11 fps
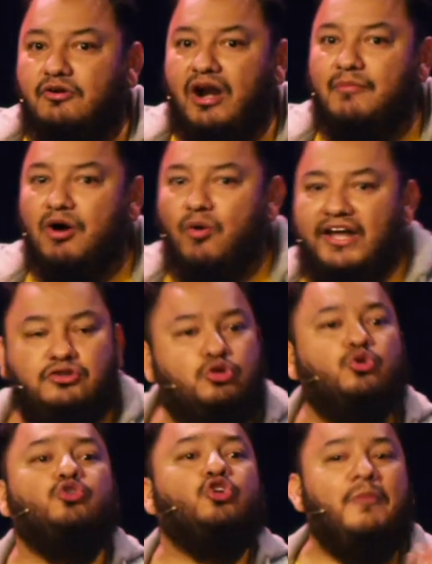Grandma White,
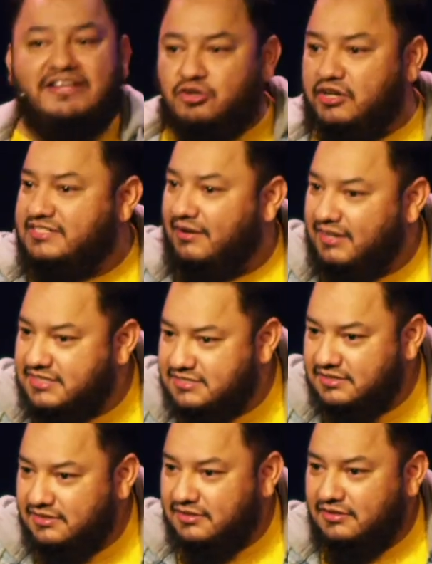tú nomás no les hables.
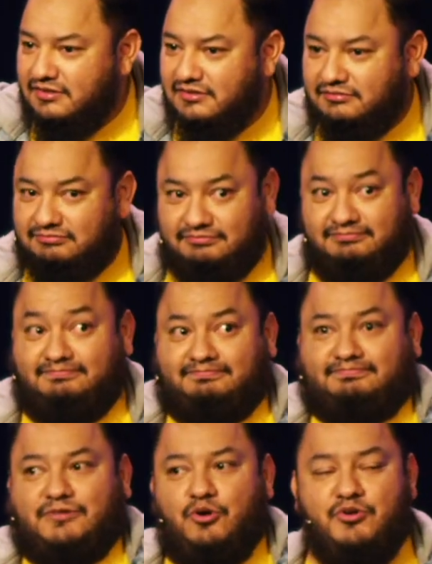
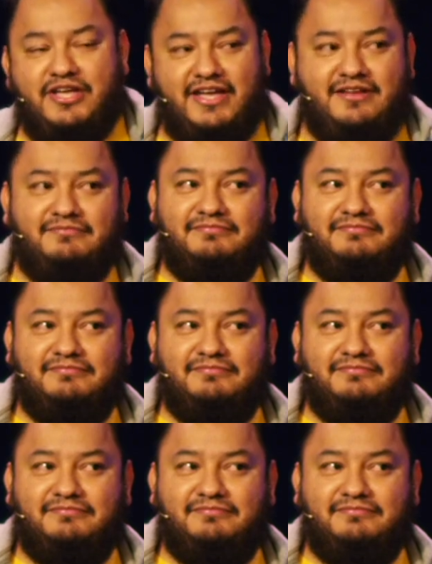Okay.